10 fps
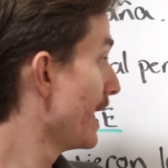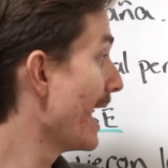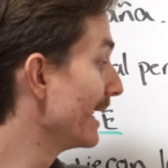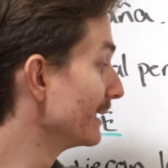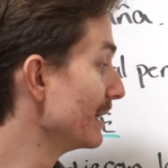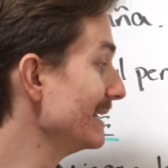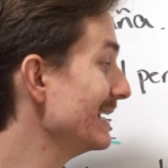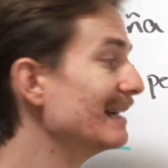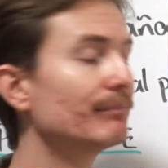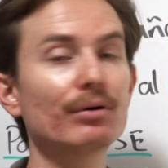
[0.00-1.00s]
and the
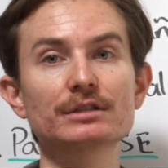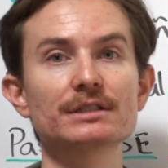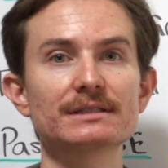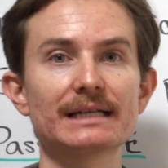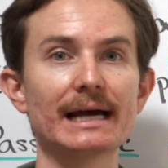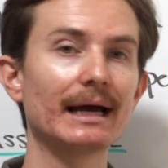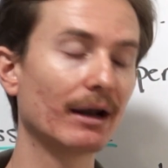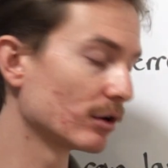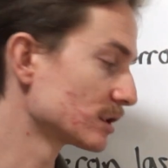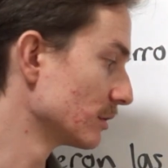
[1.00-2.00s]
impersonal sé, and
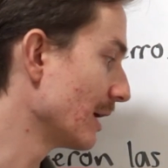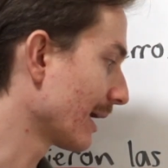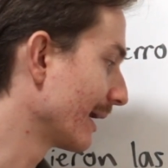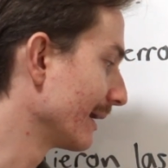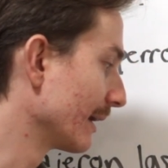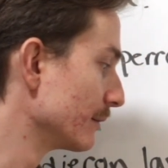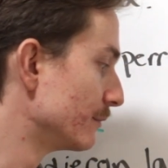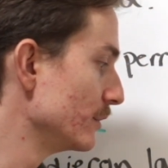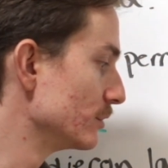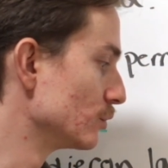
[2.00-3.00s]
also not getting it
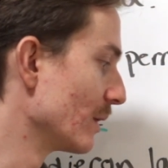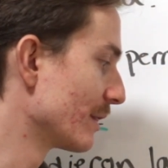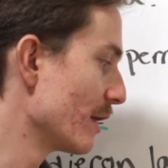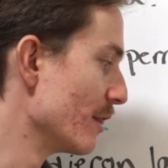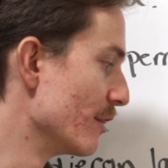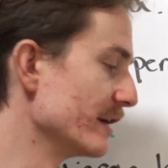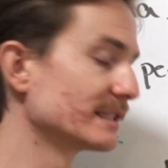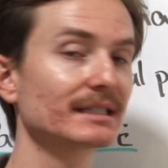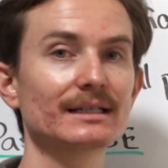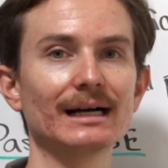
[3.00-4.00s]
confused with
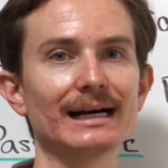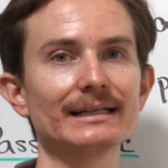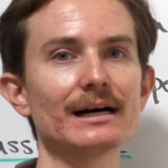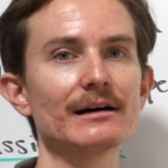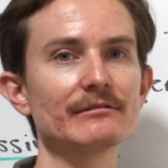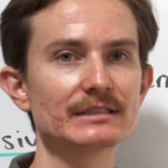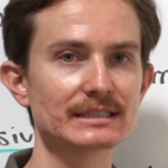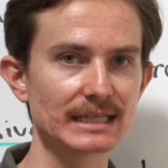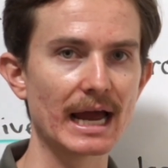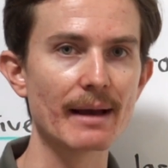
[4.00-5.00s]
this kind of
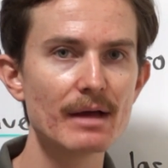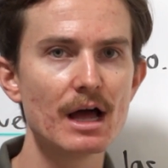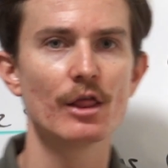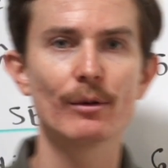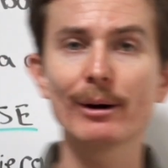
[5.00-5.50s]
sé. The